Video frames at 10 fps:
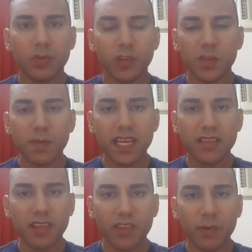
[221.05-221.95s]
which
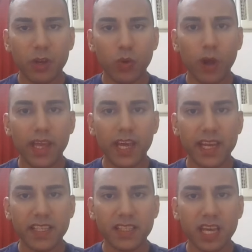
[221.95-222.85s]
means that they require
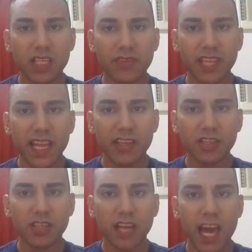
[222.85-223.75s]
excessive
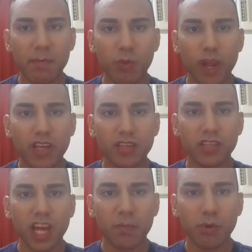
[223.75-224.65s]
attention,
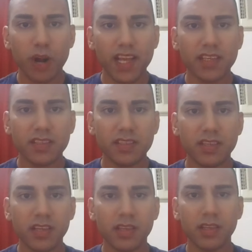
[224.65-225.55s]
admiration, and praise.
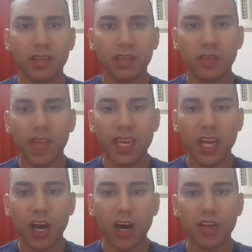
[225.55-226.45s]
They
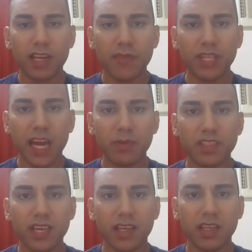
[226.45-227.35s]
can't live
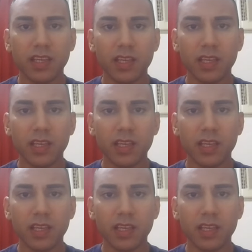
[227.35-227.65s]
without it.